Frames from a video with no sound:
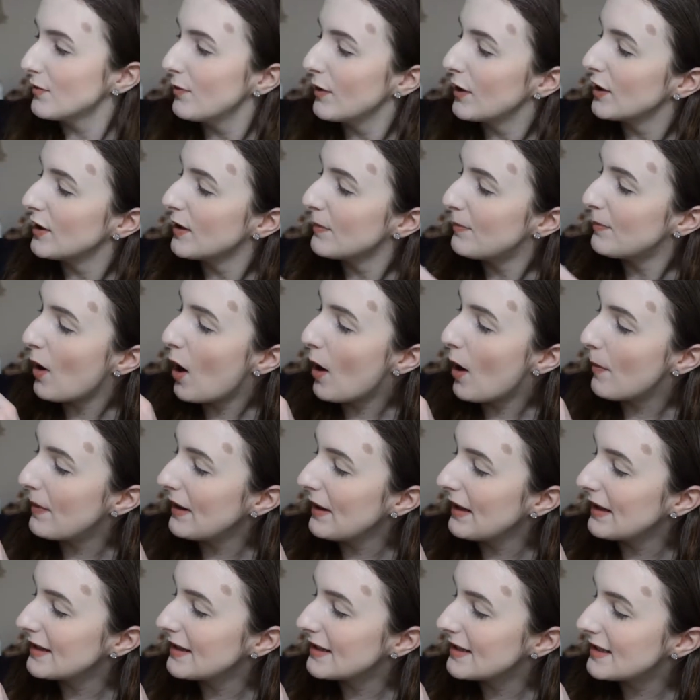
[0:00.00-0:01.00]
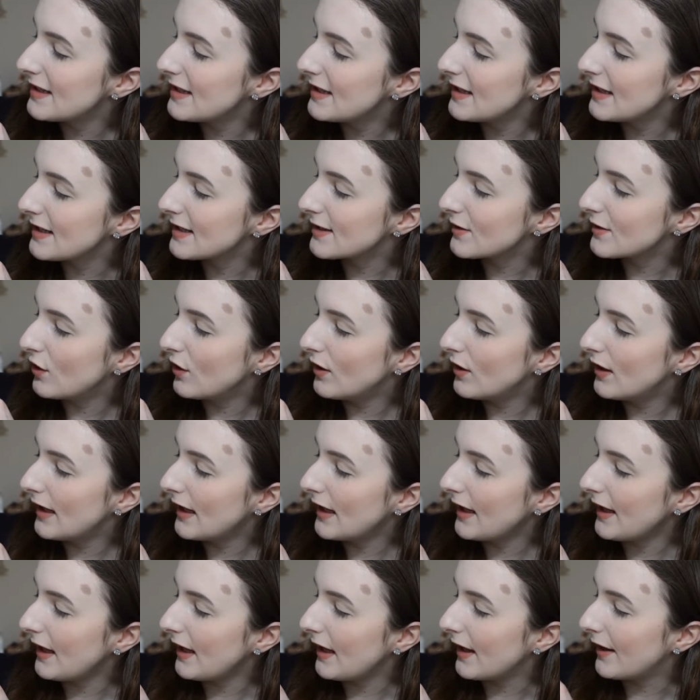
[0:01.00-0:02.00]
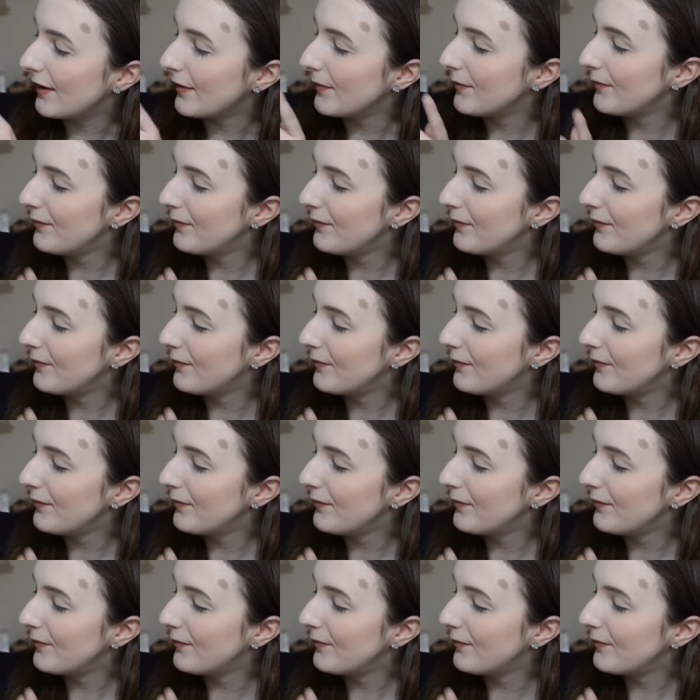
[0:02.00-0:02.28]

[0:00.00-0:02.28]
we're going to pop into this colour here.